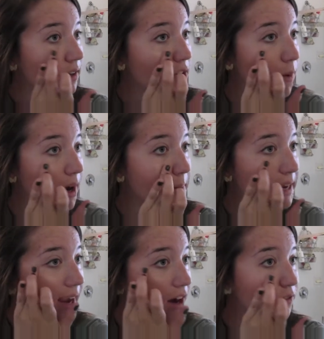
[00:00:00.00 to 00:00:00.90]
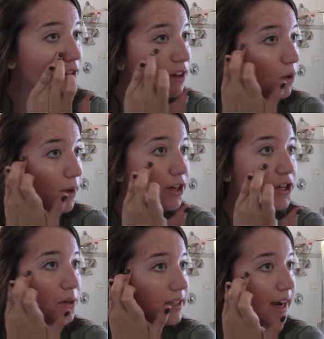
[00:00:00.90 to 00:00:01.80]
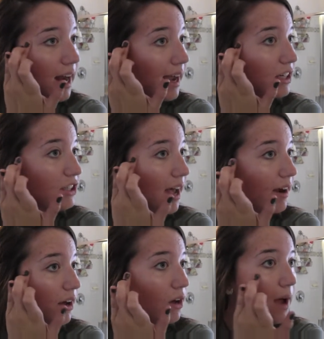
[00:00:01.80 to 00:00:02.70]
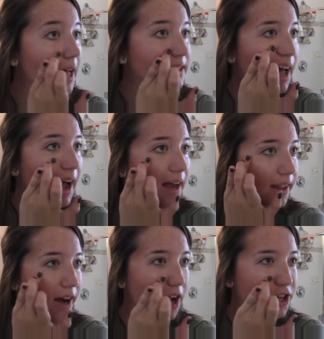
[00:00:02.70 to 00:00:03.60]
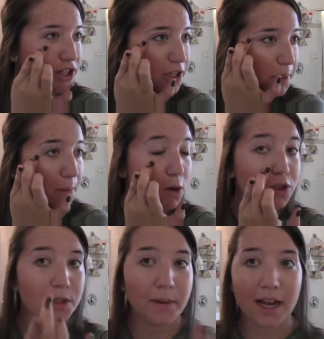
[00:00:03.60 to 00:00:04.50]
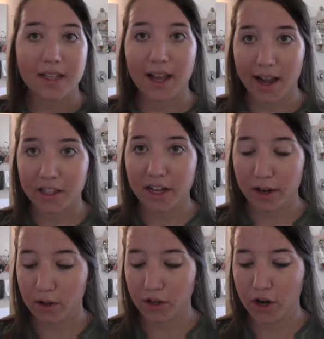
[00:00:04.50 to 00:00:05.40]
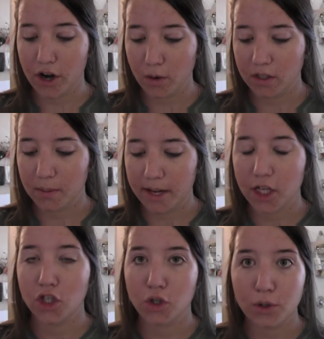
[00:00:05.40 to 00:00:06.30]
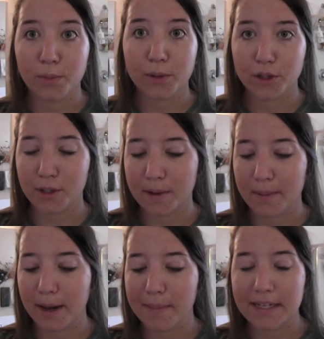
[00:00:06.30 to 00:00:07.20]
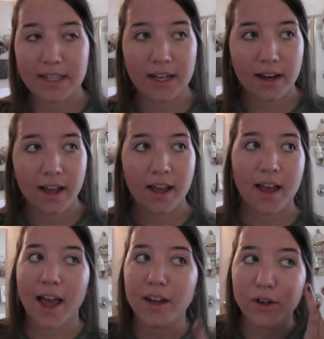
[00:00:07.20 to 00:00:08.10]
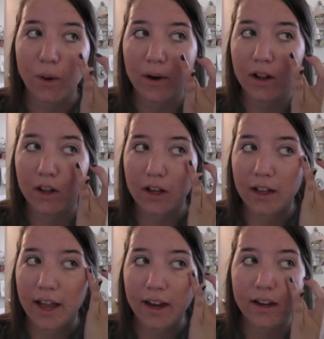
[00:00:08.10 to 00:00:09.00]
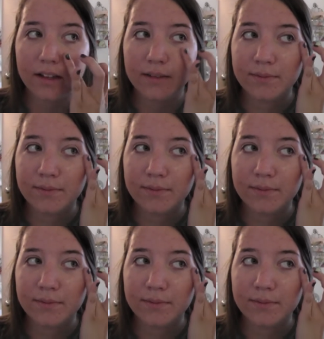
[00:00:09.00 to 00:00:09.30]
You want to be careful when you're using an eyeshadow as a highlight on your cheekbone, just because eyeshadows are known to be super, super pigmented, and you don't want to look like,